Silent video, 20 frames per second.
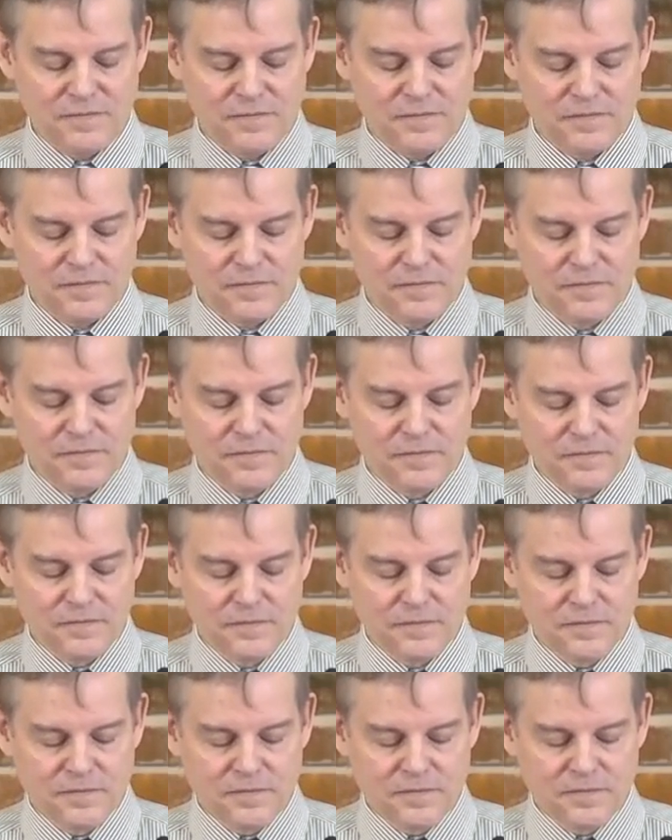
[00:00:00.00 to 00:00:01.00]

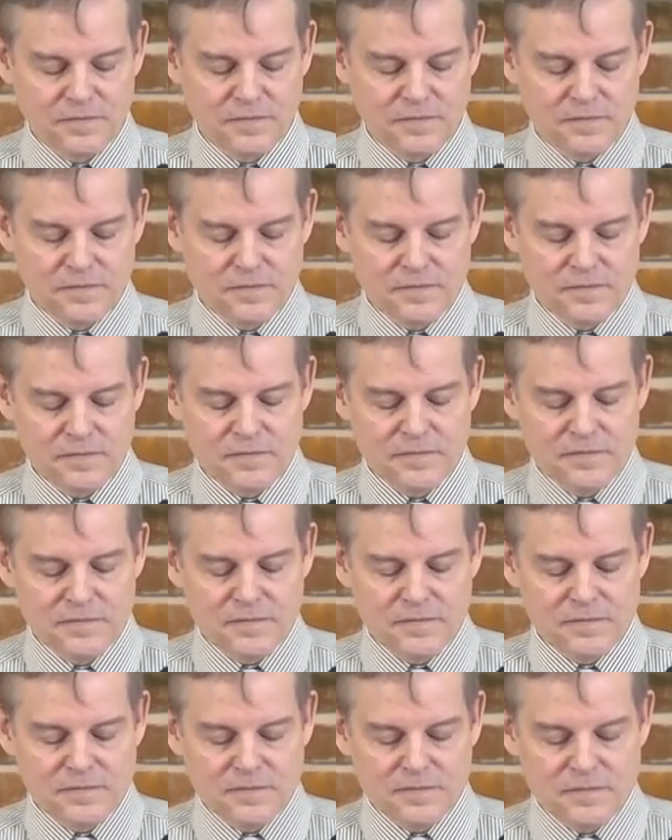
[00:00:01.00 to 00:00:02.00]

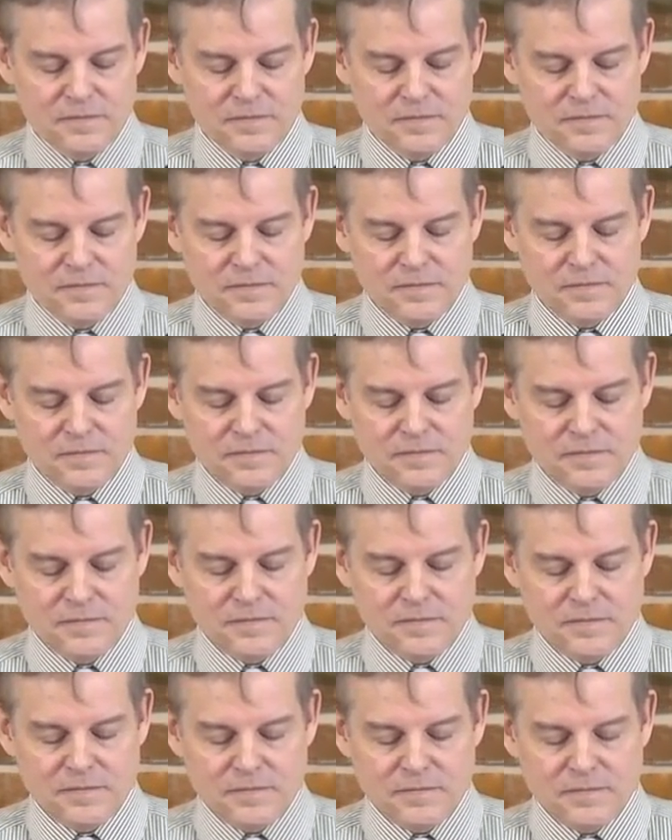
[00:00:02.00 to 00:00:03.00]

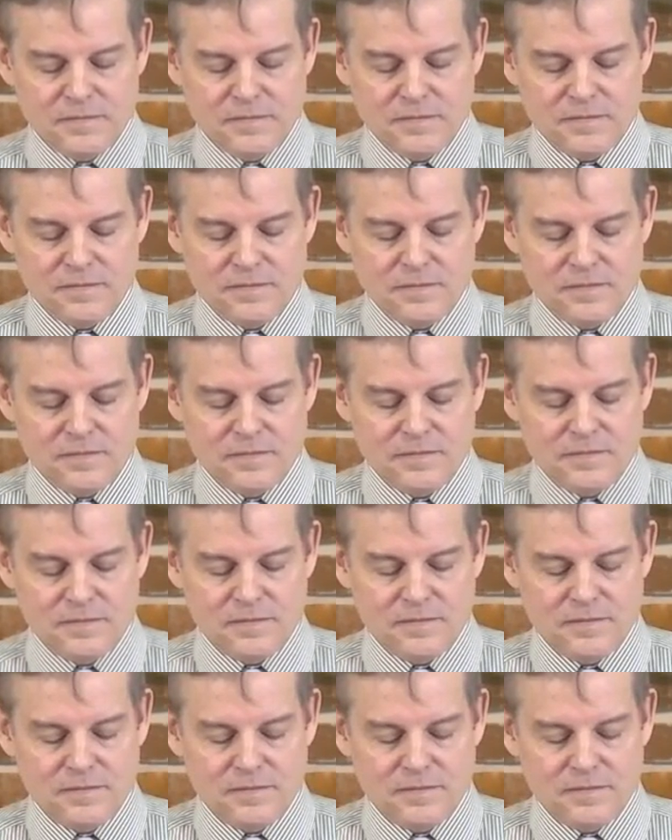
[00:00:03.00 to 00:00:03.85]
[no speech]